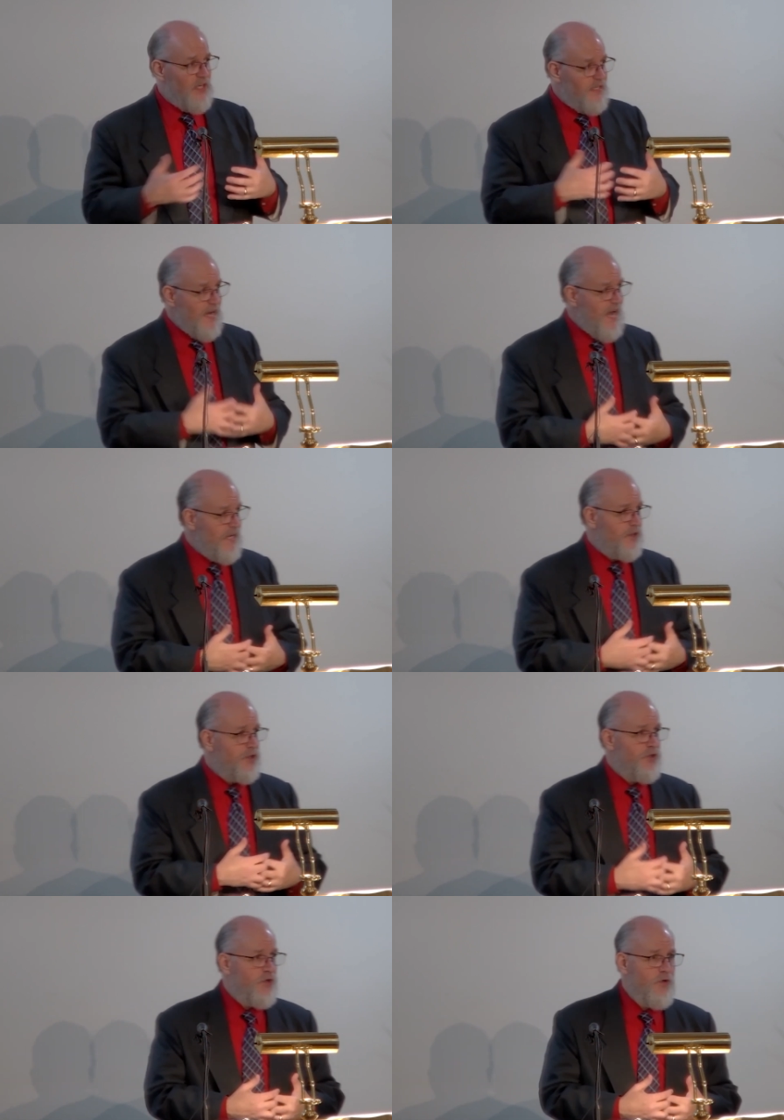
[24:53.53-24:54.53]
Today,
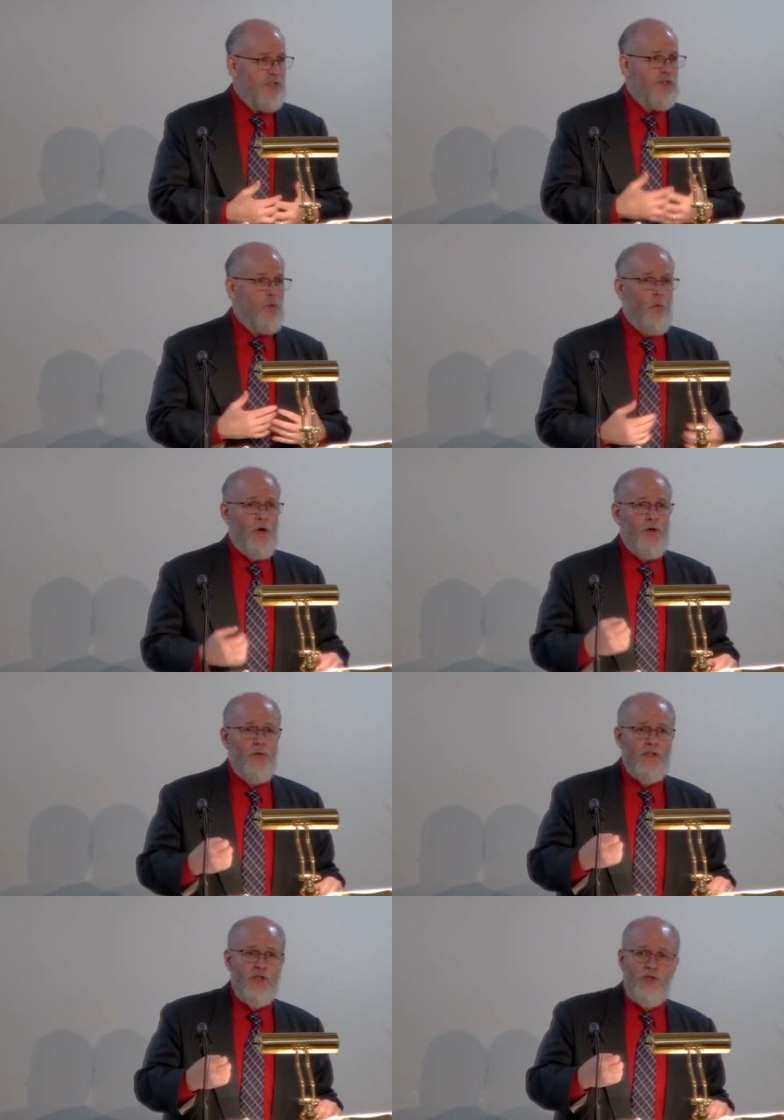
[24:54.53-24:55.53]
the Jew is the one
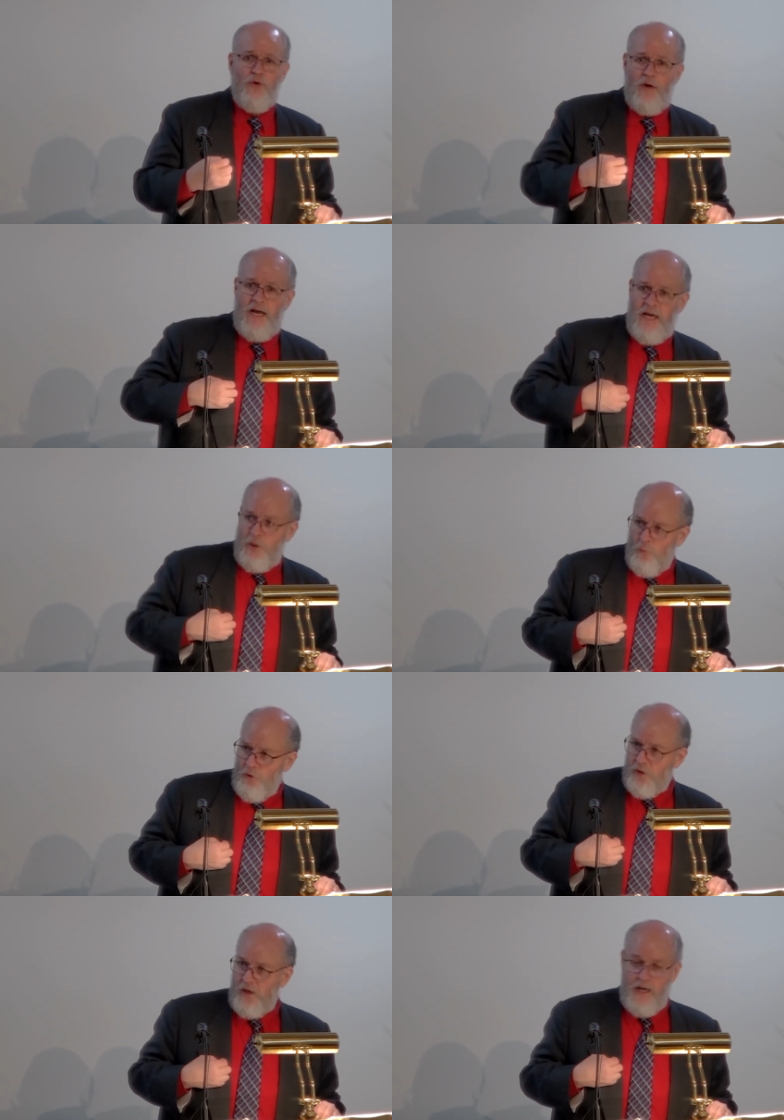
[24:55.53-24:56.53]
who is a Jew
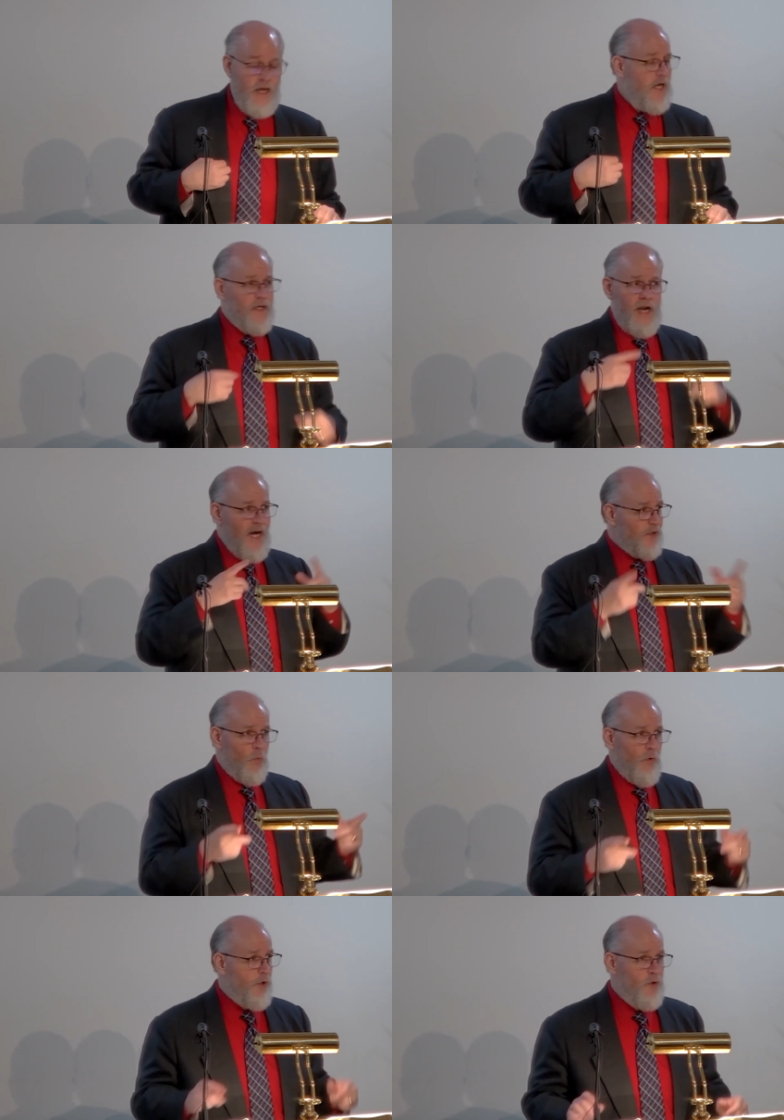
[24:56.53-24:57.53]
inwardly, not
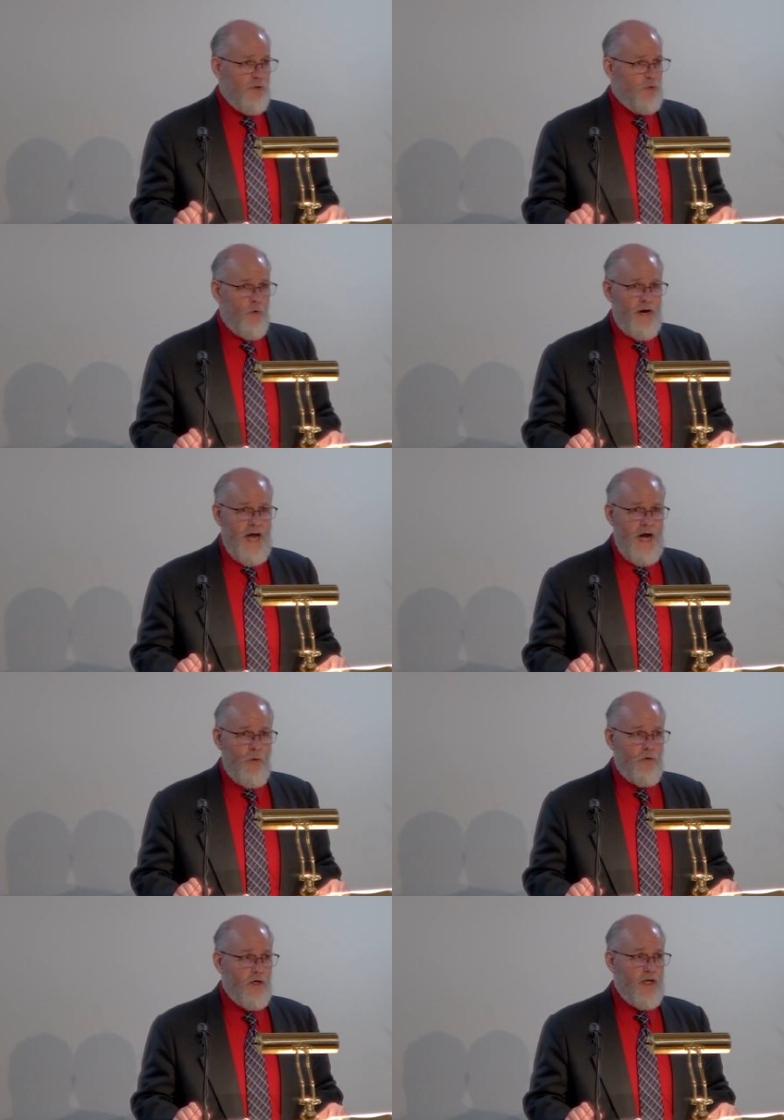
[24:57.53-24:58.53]
the one who is one
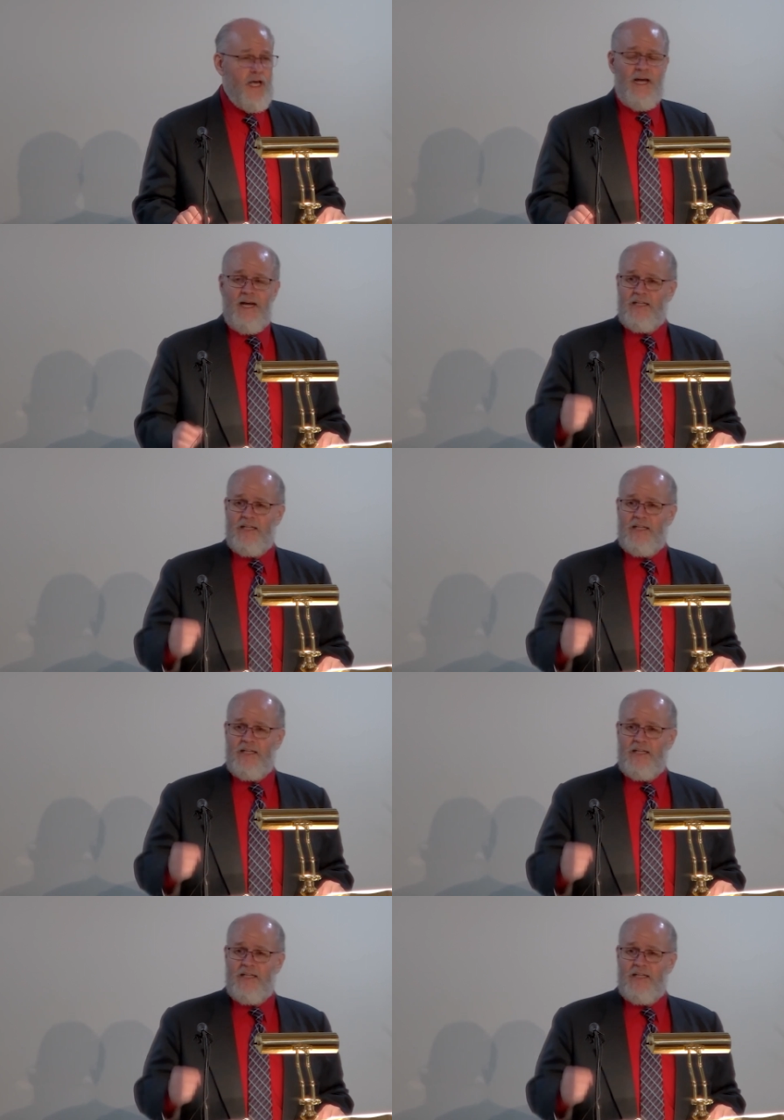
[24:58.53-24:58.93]
outwardly.